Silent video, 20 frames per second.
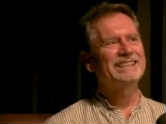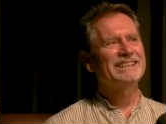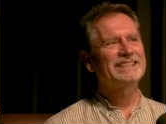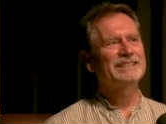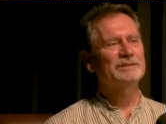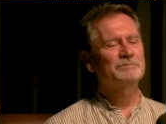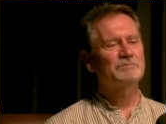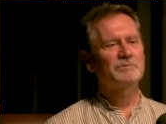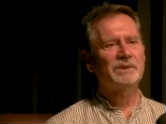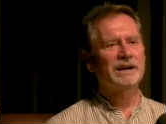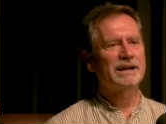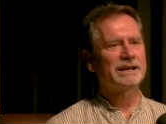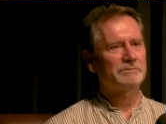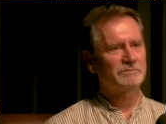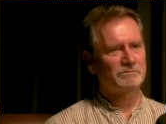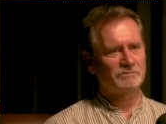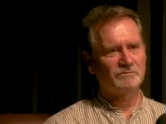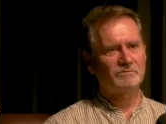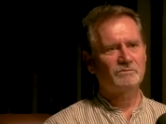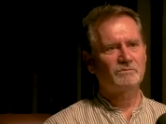then my
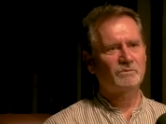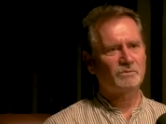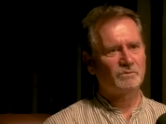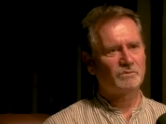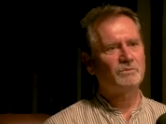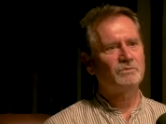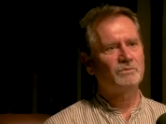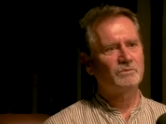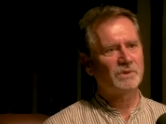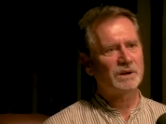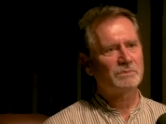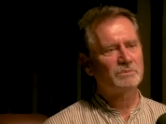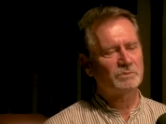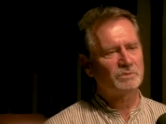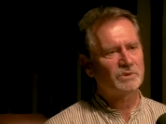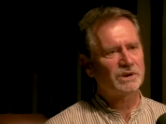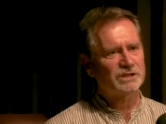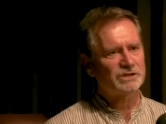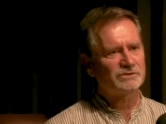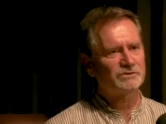
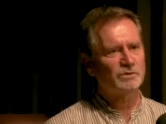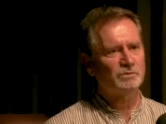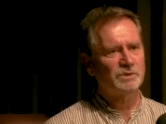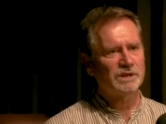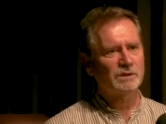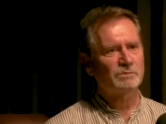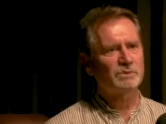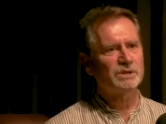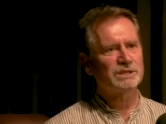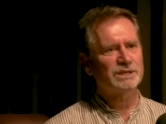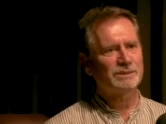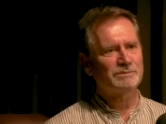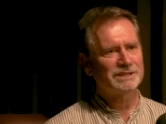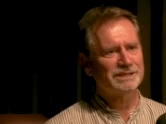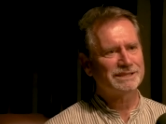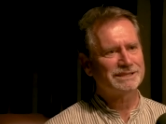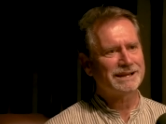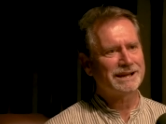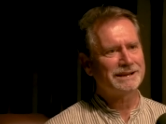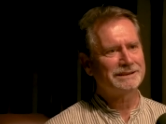preparation for being a
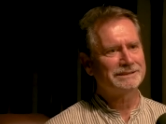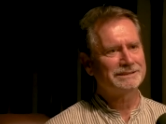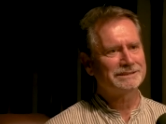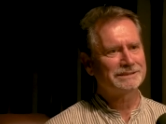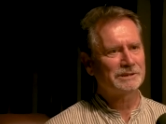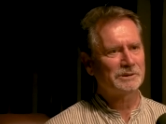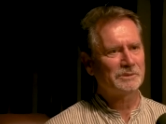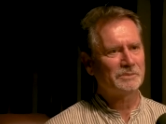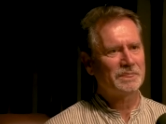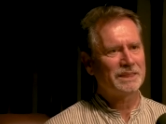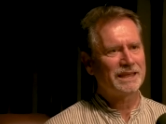preceptor started. So